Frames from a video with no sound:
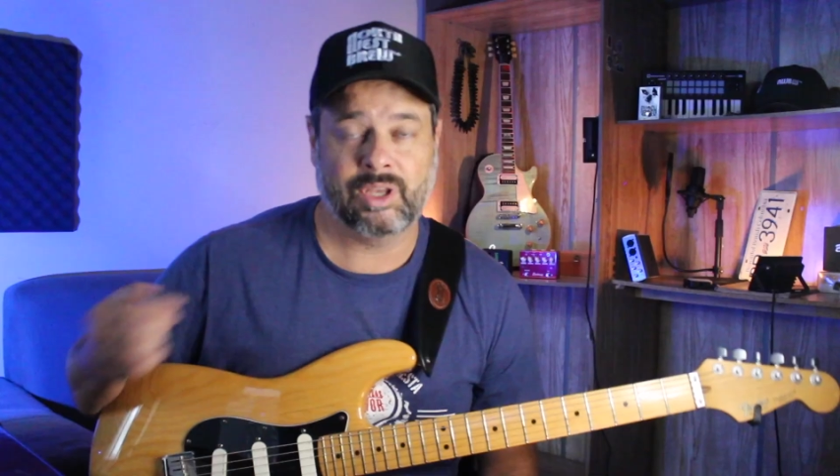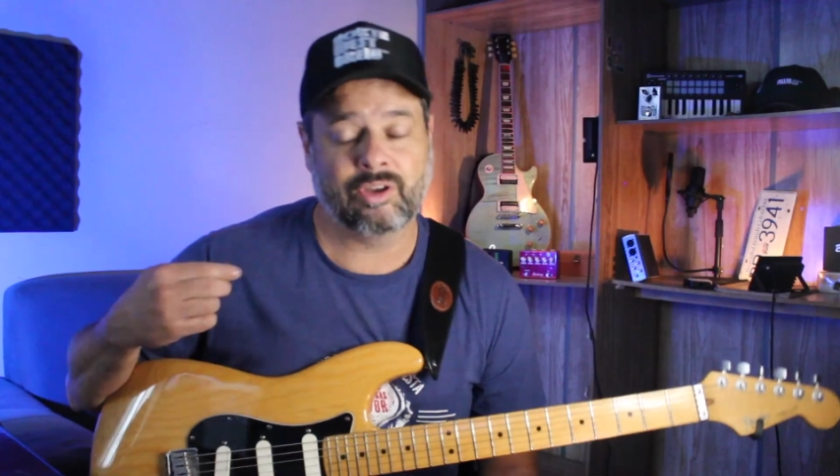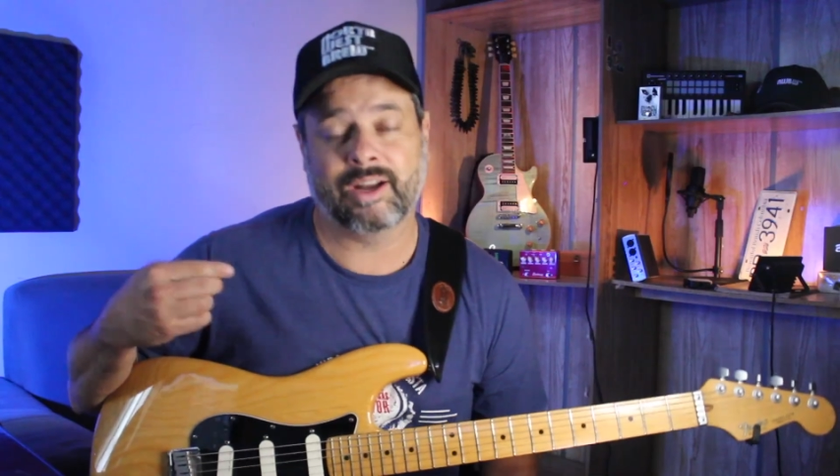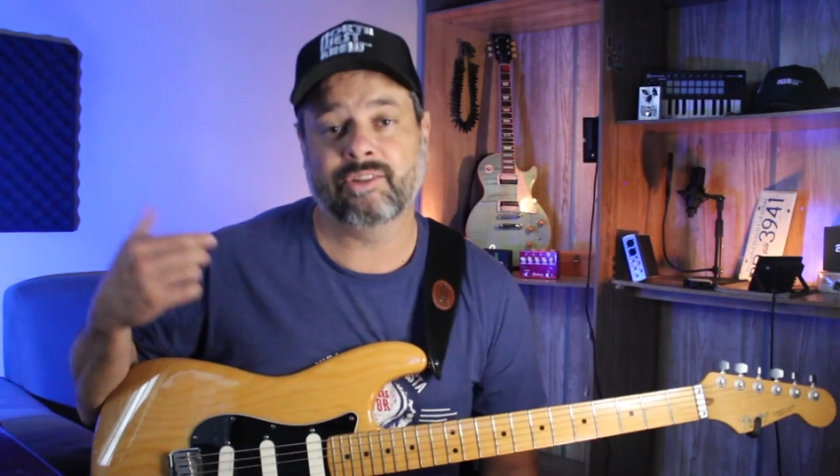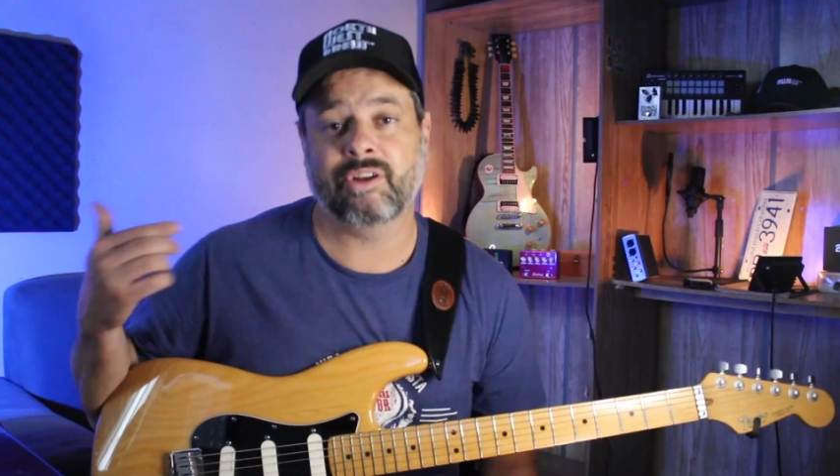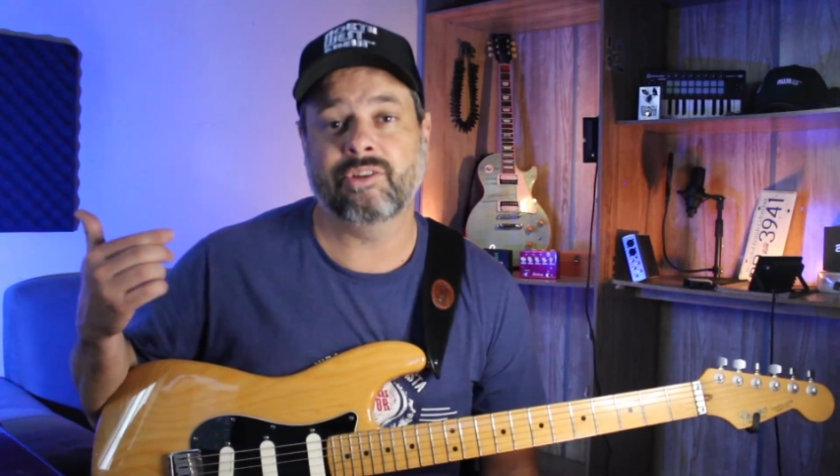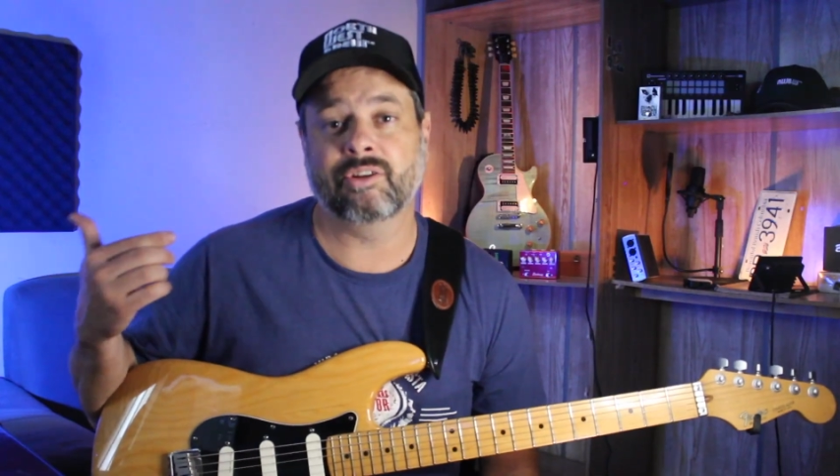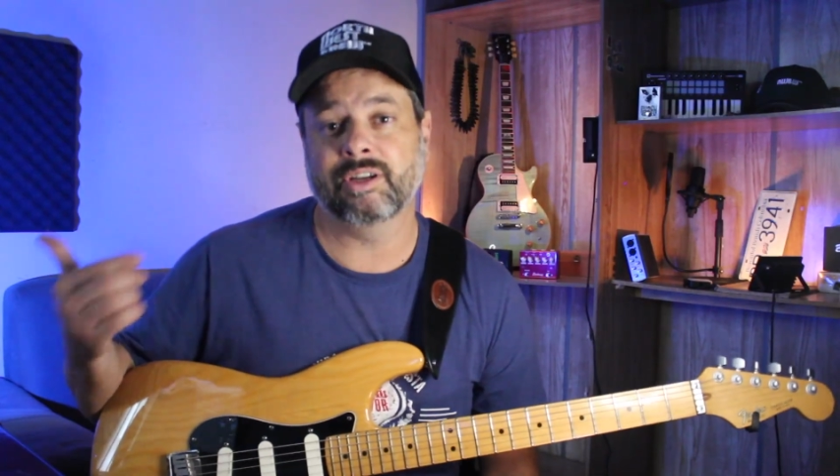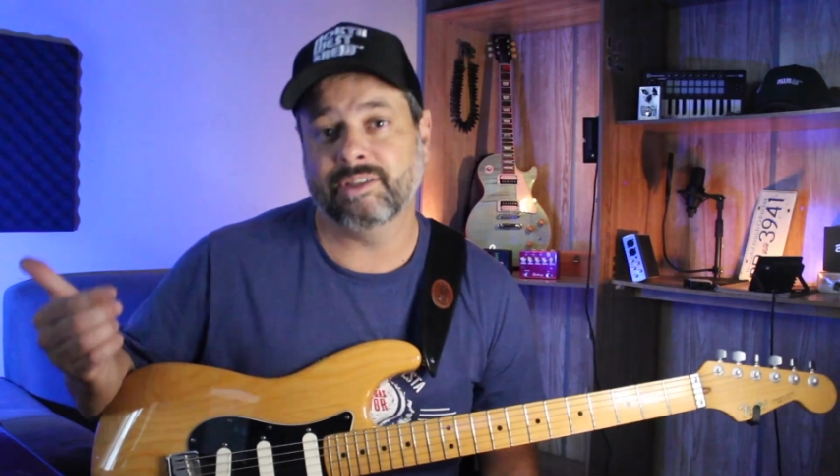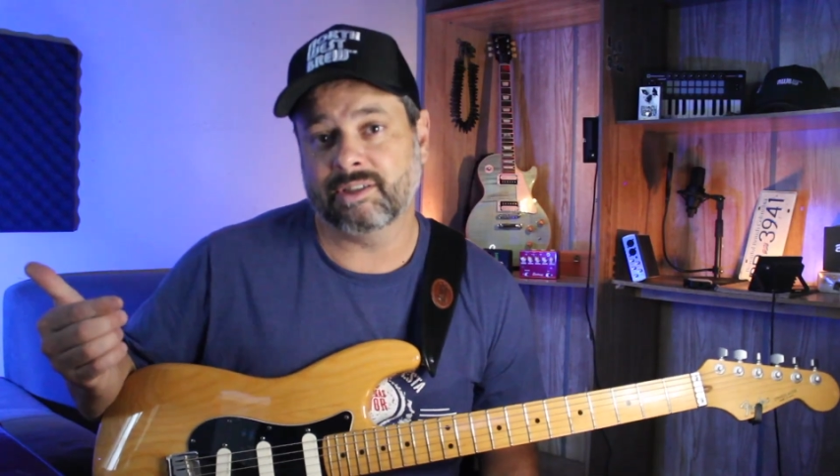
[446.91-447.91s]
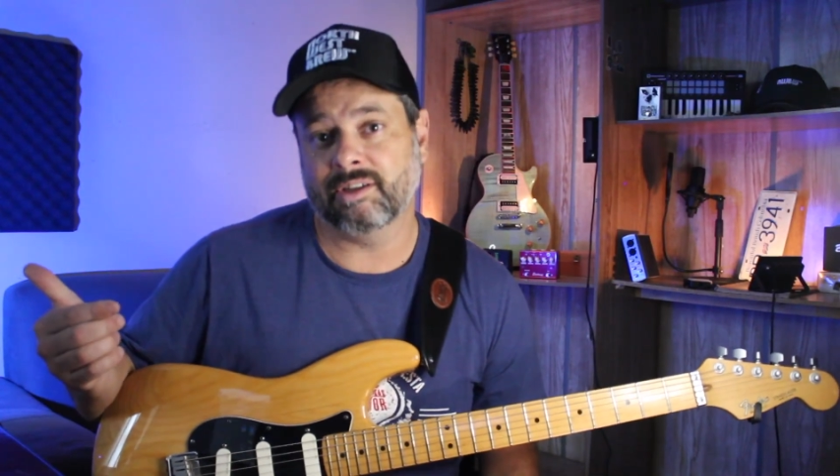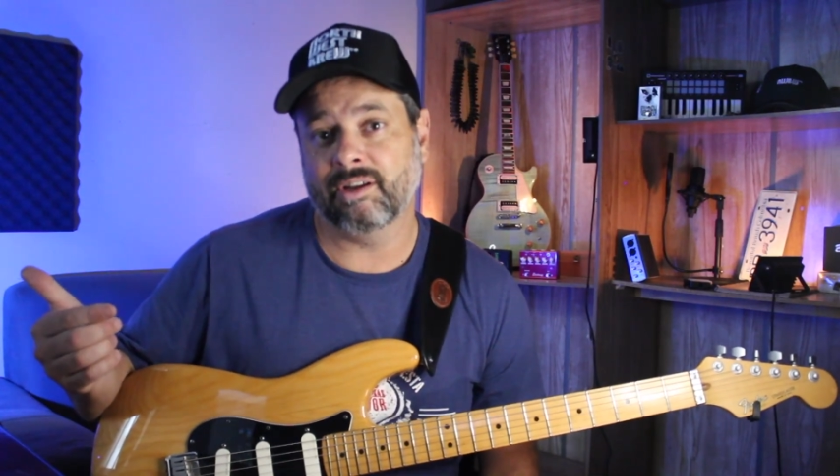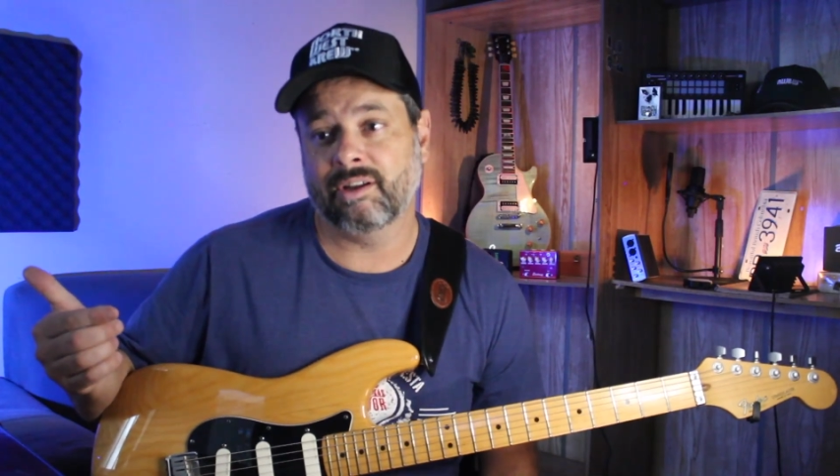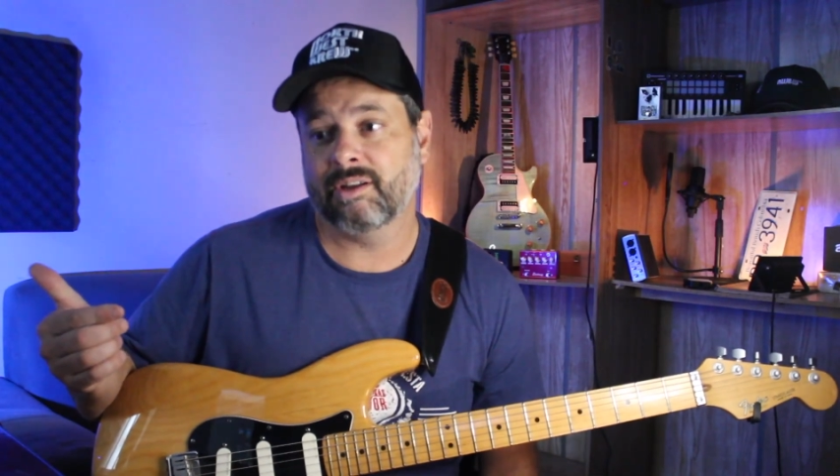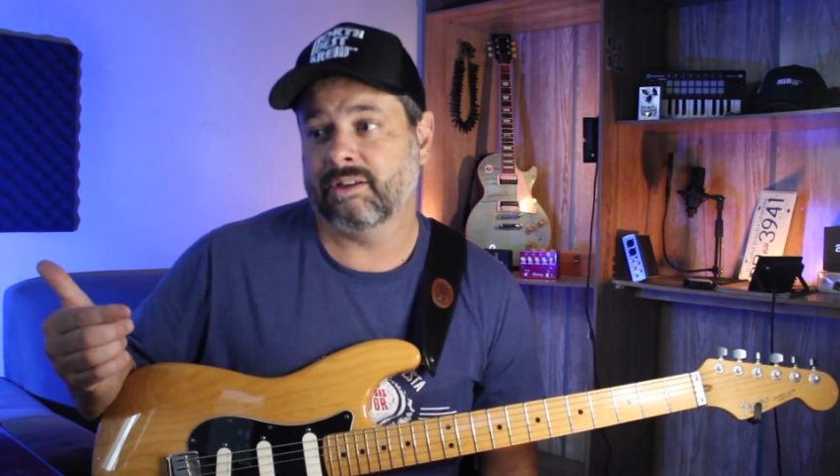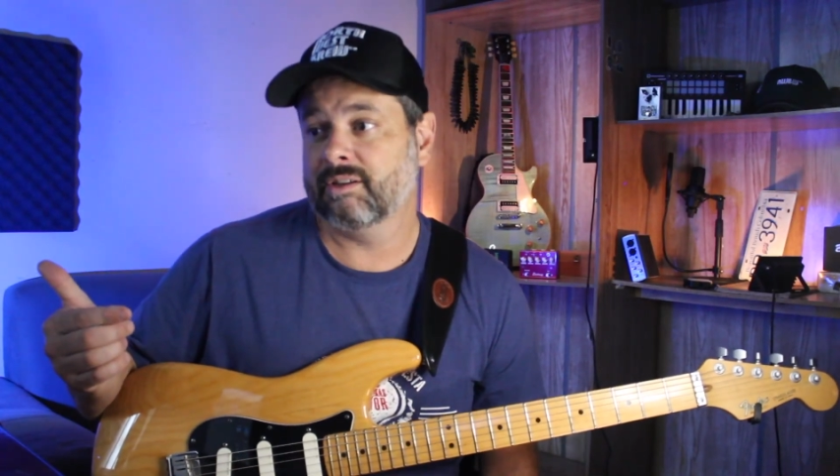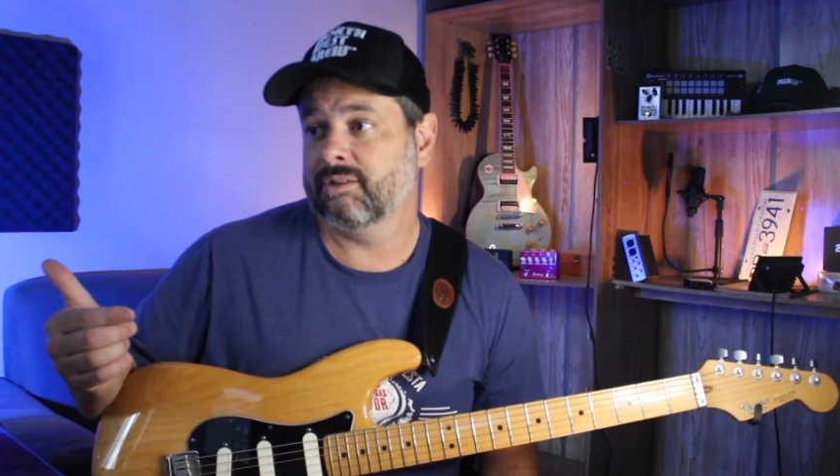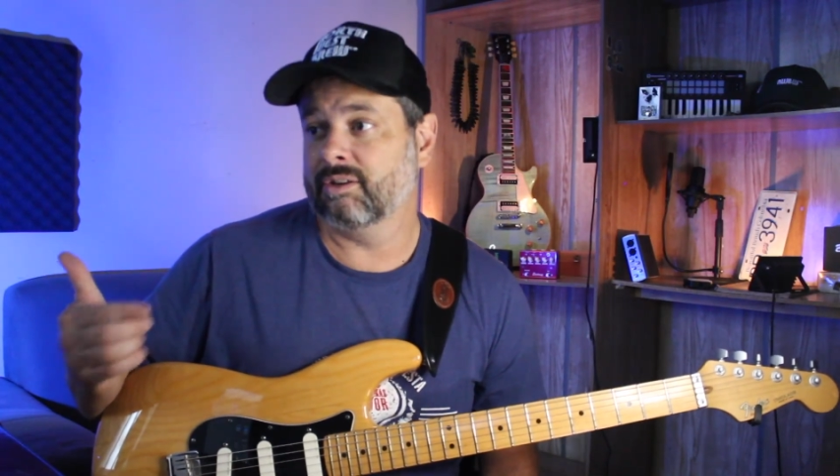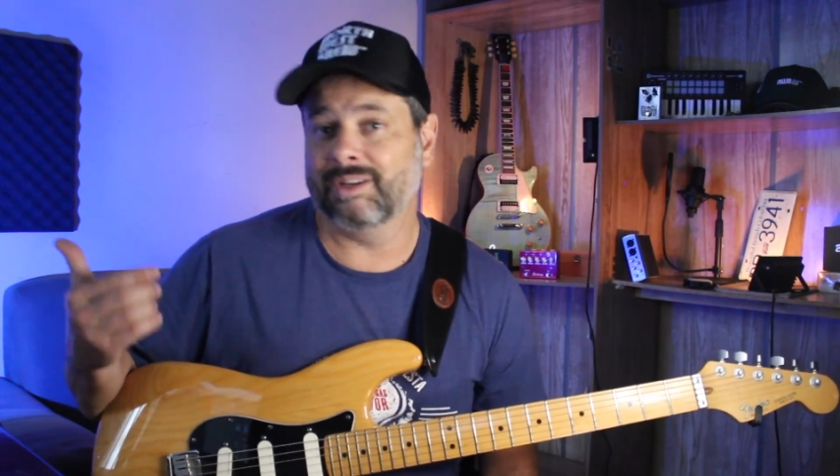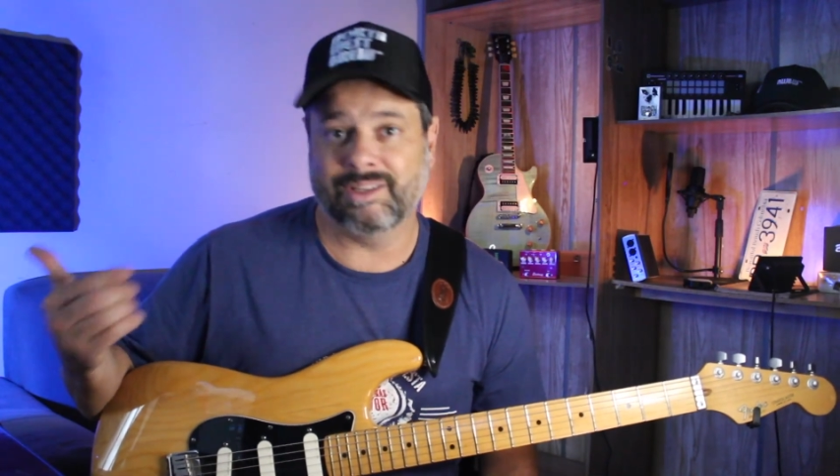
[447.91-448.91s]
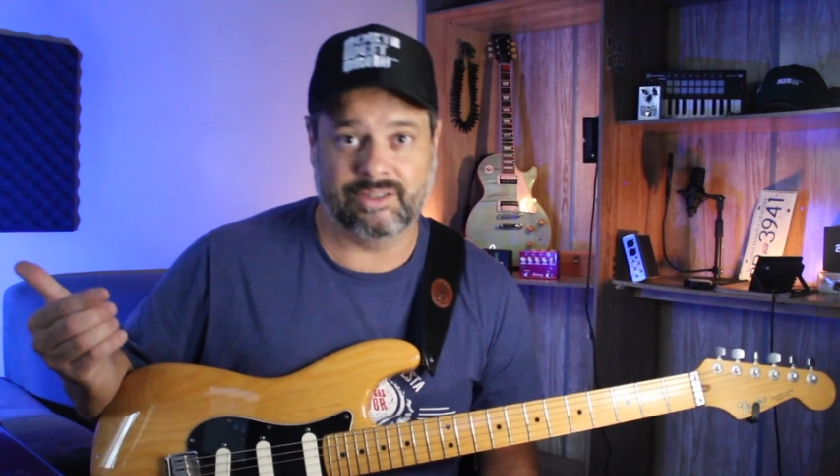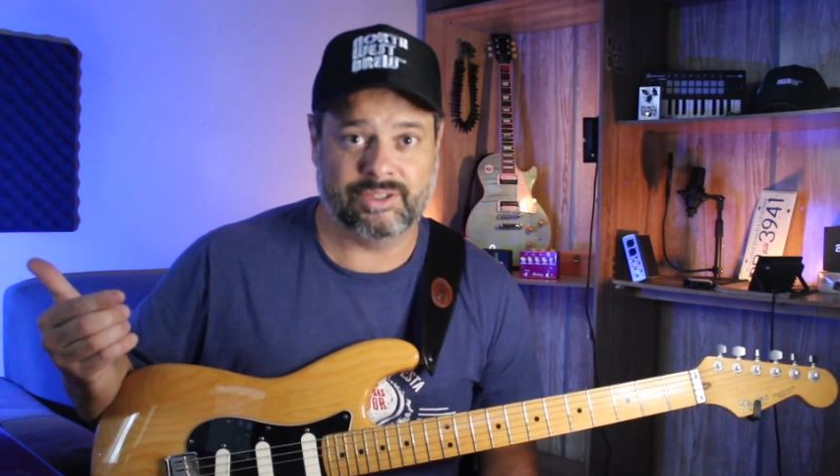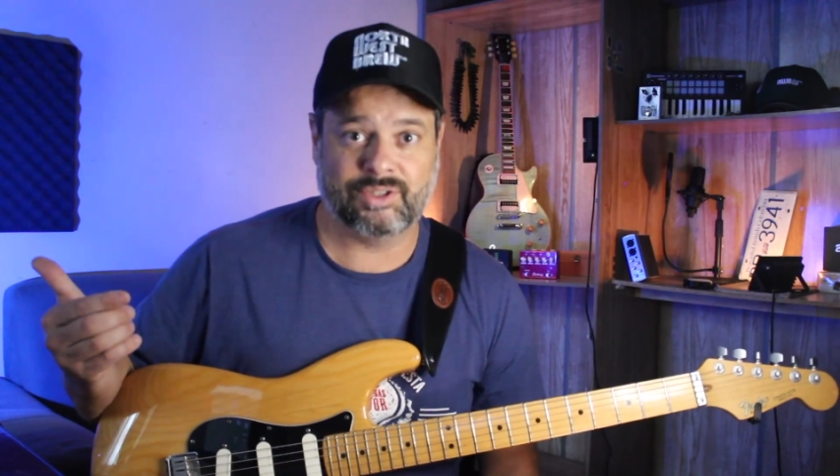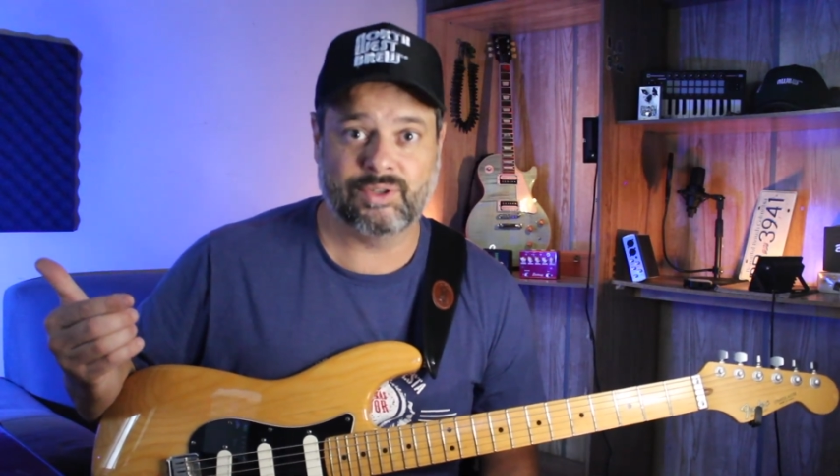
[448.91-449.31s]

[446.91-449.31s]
You gotta train your ears